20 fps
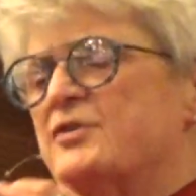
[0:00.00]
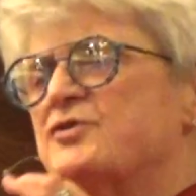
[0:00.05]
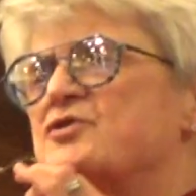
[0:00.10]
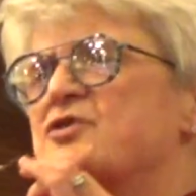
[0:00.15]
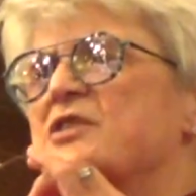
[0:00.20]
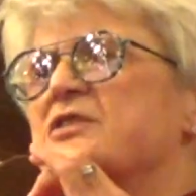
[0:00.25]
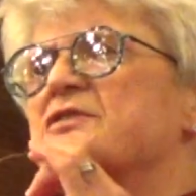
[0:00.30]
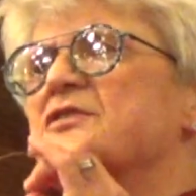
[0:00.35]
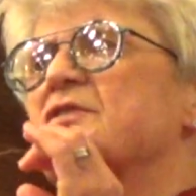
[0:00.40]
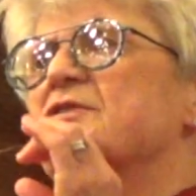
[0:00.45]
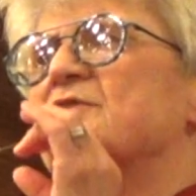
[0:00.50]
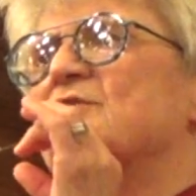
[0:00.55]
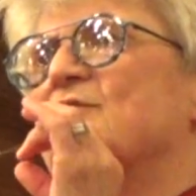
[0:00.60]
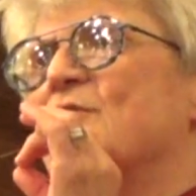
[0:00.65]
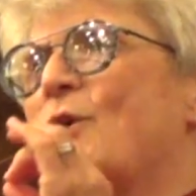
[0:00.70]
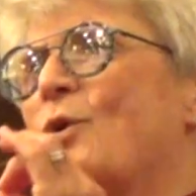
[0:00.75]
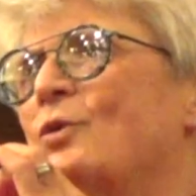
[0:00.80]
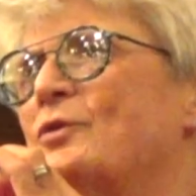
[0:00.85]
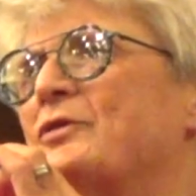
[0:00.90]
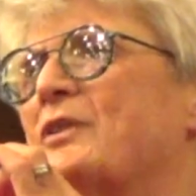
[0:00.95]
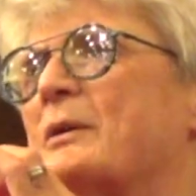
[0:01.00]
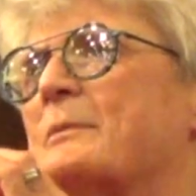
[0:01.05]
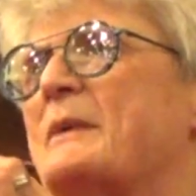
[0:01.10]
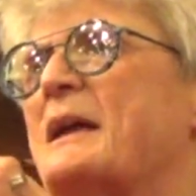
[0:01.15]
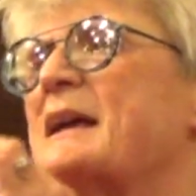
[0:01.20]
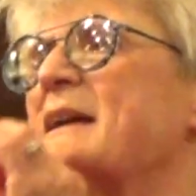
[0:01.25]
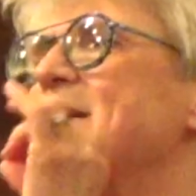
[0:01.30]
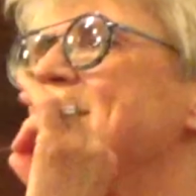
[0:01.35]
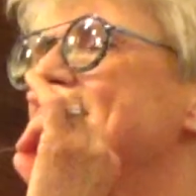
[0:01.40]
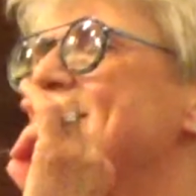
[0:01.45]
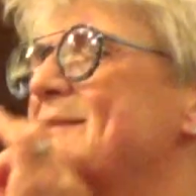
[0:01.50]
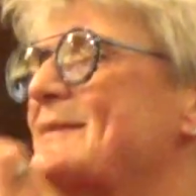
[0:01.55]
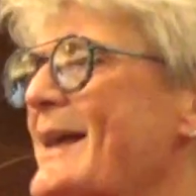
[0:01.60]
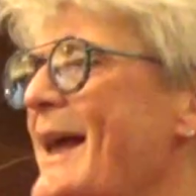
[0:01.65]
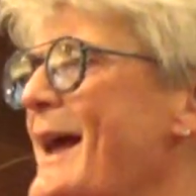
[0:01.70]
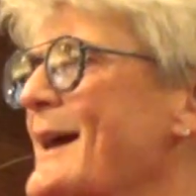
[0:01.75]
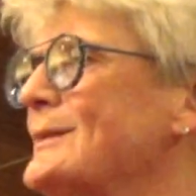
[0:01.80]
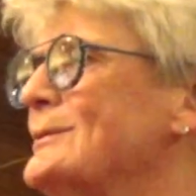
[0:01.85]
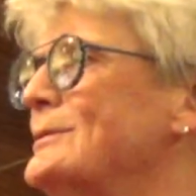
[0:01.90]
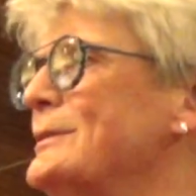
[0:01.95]
Jesus told them
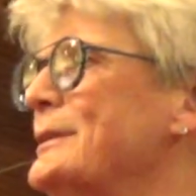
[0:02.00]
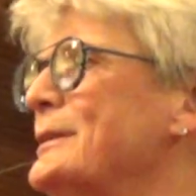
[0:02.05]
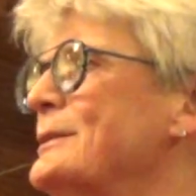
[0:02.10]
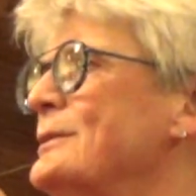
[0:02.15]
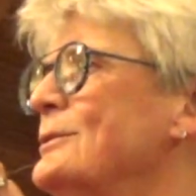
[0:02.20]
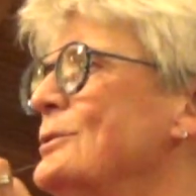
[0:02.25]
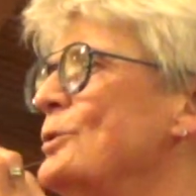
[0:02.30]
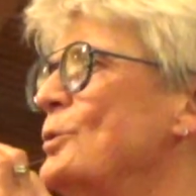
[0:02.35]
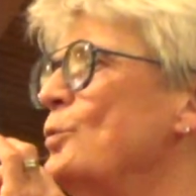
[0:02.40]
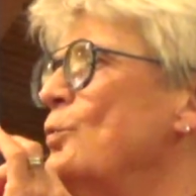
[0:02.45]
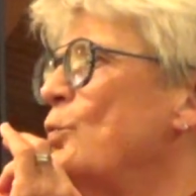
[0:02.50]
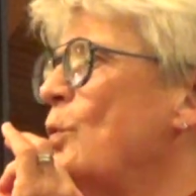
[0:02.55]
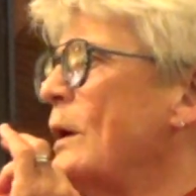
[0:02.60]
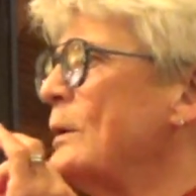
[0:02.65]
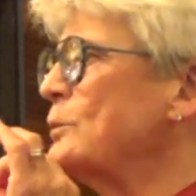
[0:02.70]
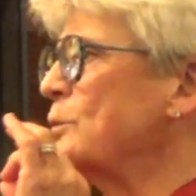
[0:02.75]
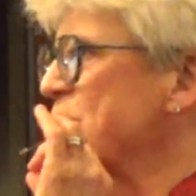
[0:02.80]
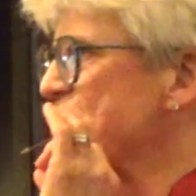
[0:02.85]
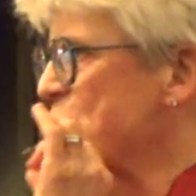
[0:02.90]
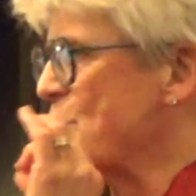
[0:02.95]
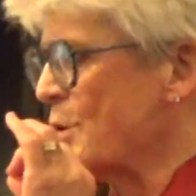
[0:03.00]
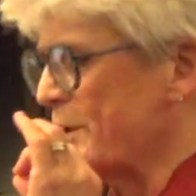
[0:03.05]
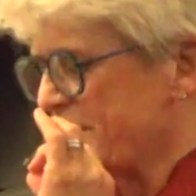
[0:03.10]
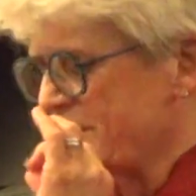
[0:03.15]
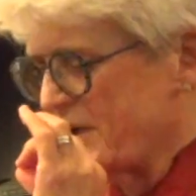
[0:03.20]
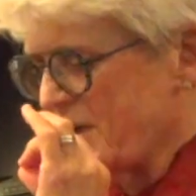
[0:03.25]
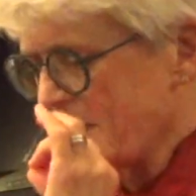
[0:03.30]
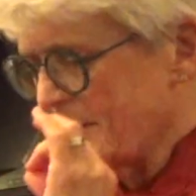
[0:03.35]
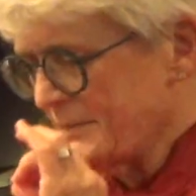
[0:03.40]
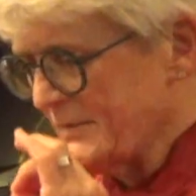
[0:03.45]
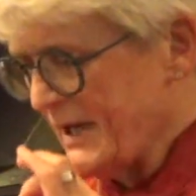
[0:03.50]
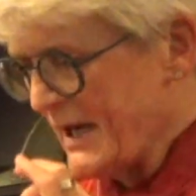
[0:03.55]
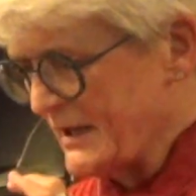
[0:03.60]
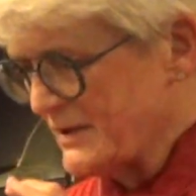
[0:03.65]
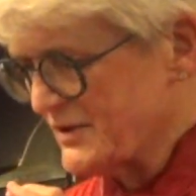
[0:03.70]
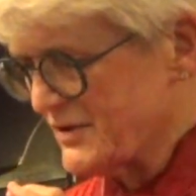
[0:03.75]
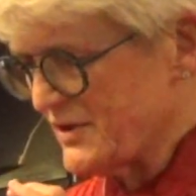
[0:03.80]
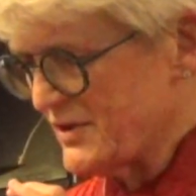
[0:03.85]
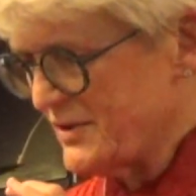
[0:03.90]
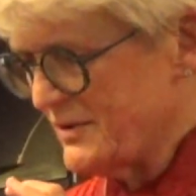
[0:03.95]
exactly what was going to come
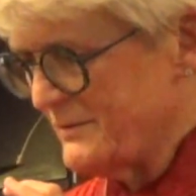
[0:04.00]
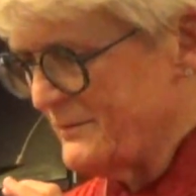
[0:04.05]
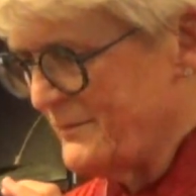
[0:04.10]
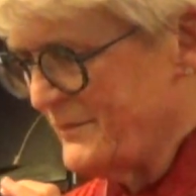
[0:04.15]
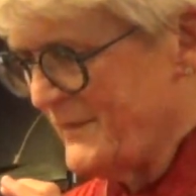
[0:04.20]
next.